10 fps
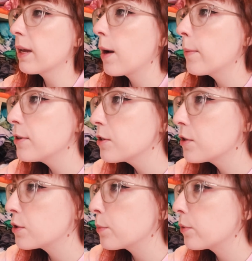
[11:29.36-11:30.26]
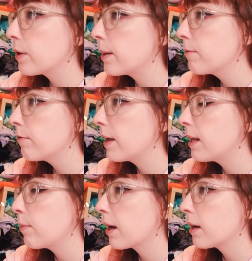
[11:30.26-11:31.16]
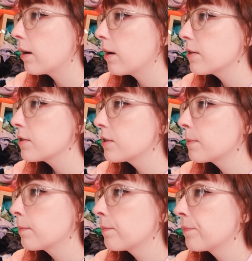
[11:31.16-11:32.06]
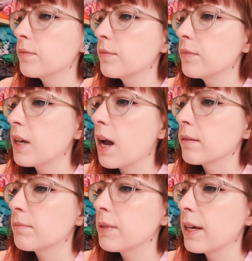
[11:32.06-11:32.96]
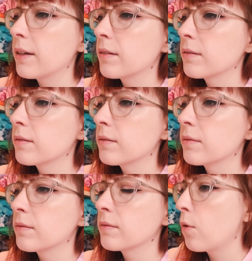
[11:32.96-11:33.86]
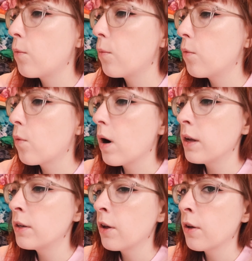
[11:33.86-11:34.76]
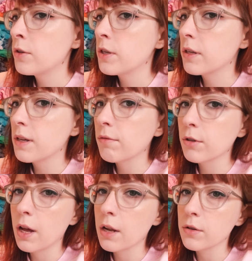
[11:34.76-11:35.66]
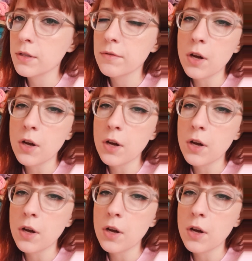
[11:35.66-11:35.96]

how much does a Supreme fanny pack cost? Yeah, like one to several hundreds of